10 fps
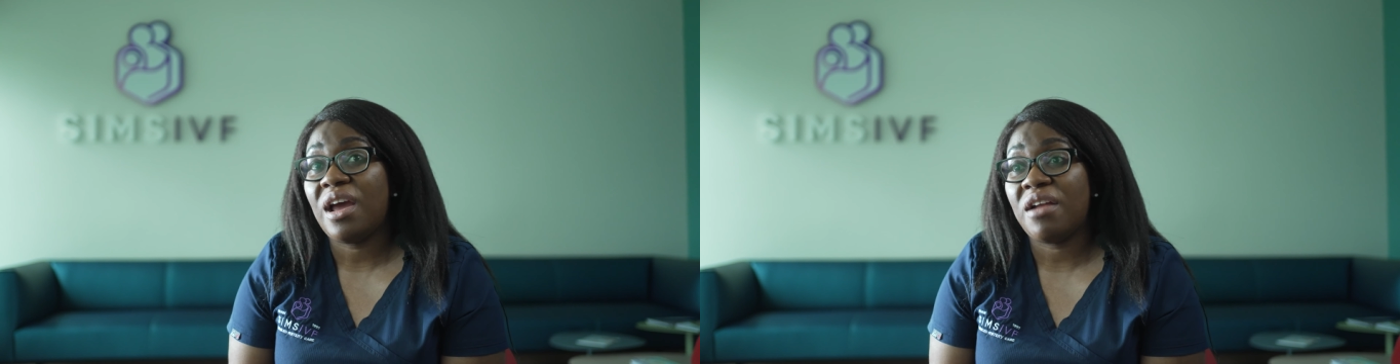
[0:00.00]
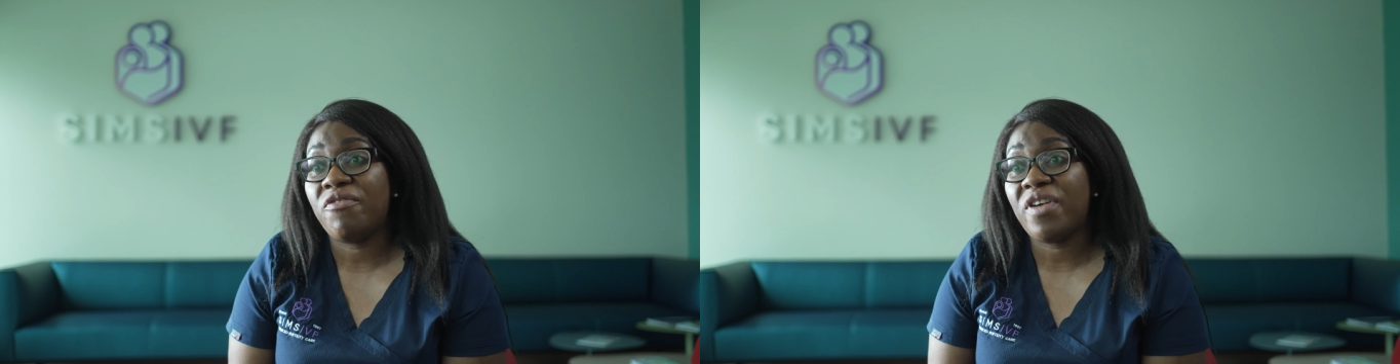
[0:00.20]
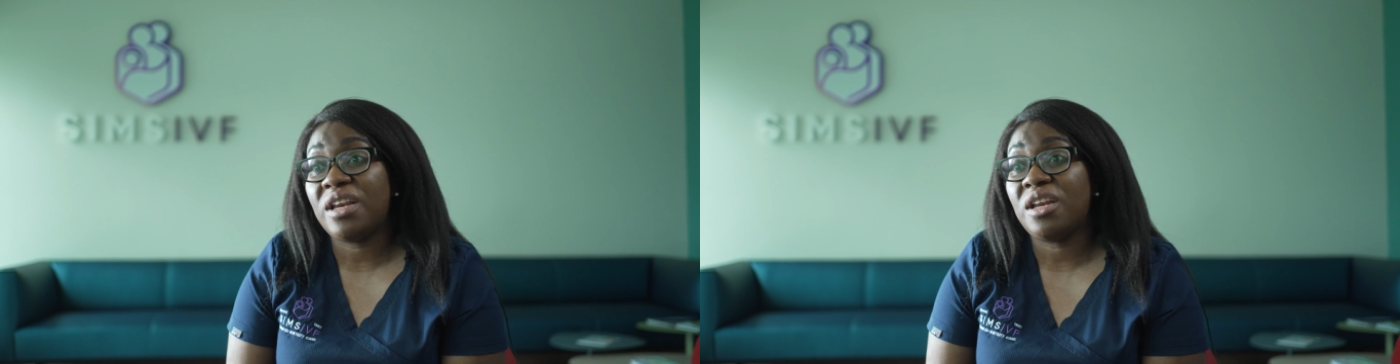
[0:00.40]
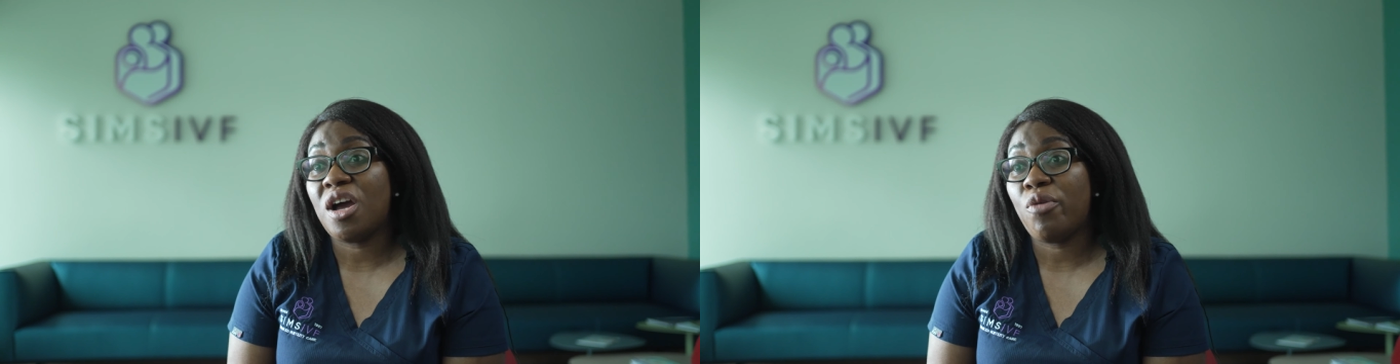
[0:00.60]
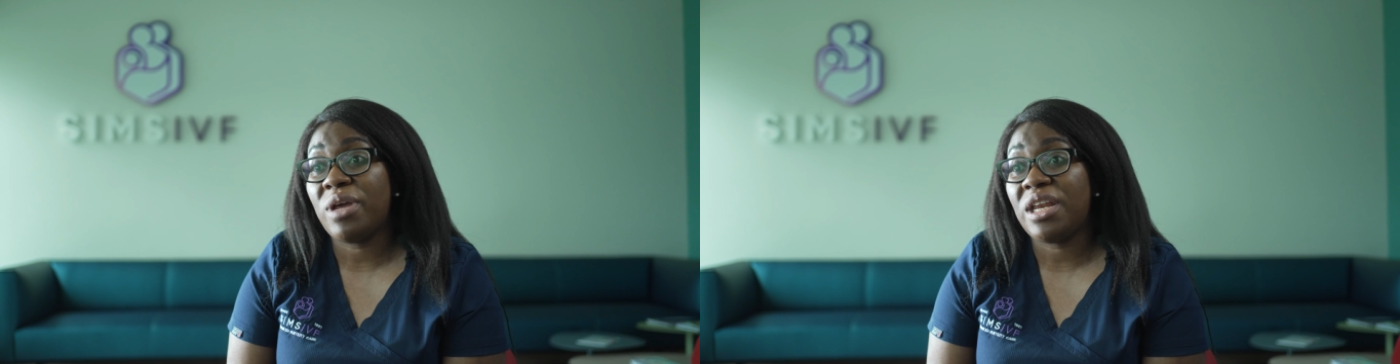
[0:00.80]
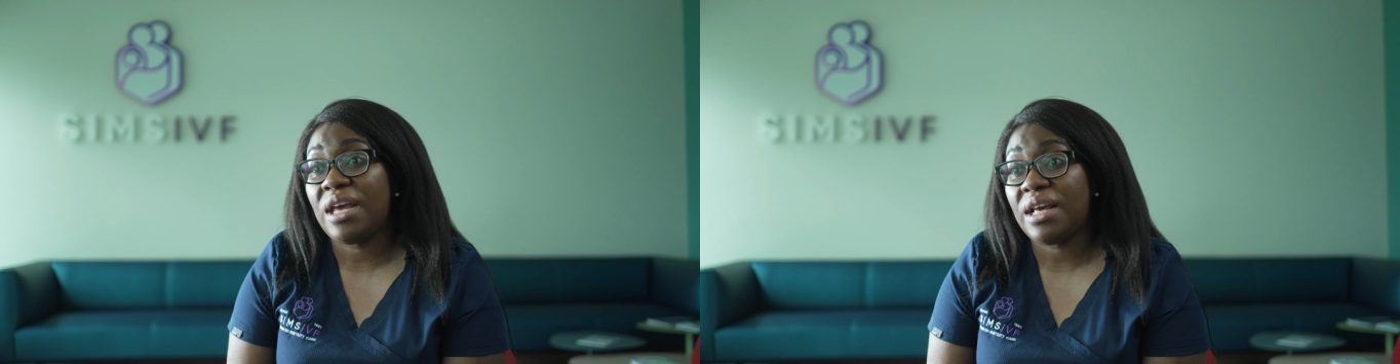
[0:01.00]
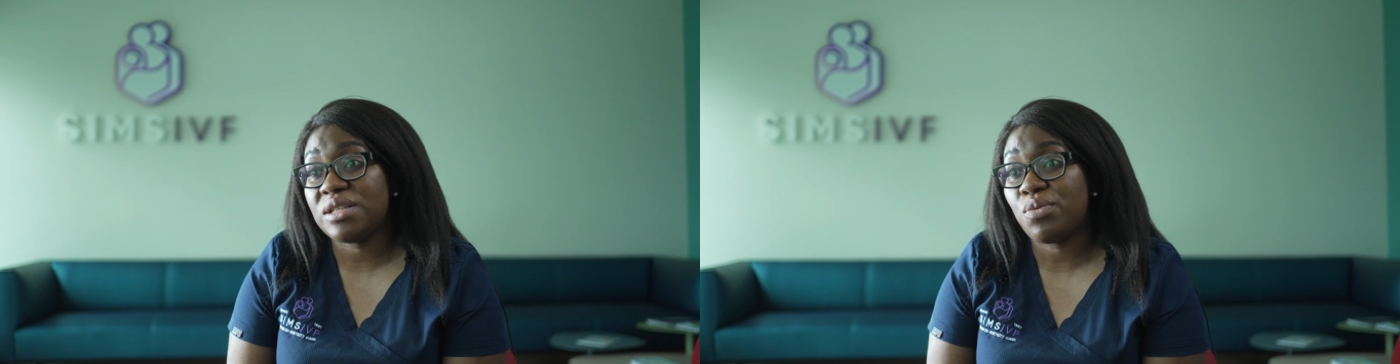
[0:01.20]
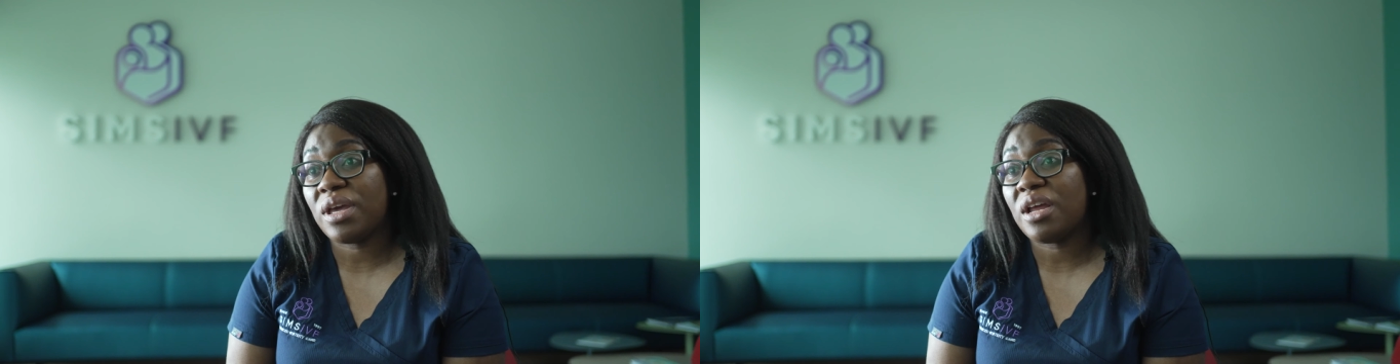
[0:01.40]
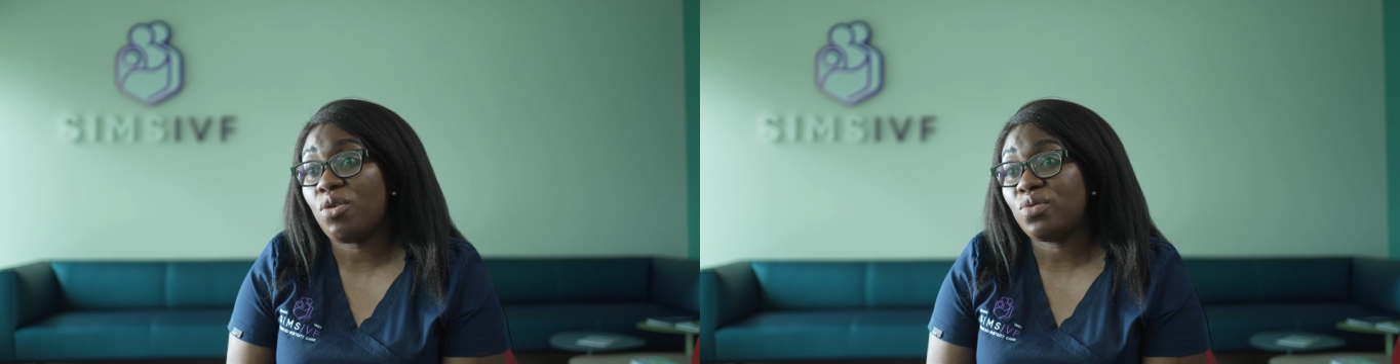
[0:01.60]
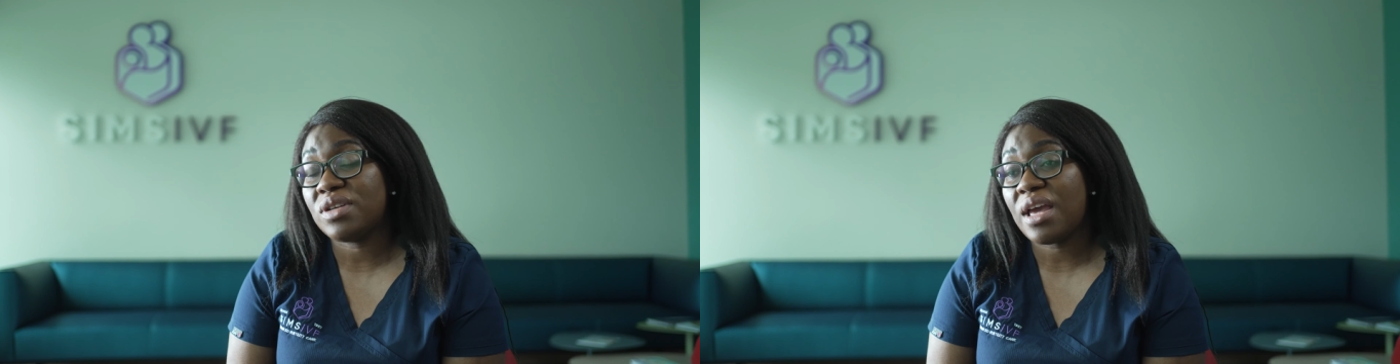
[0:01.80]
and finding how many eggs we get
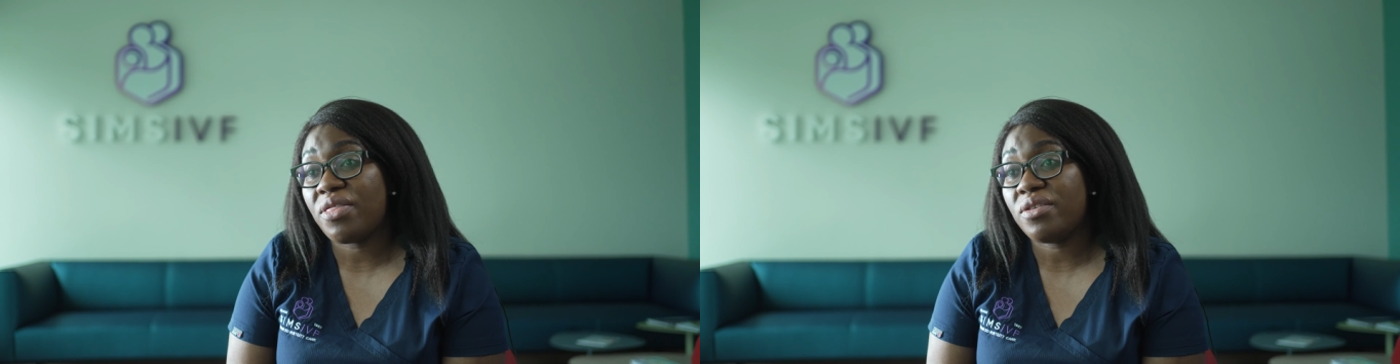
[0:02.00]
altogether.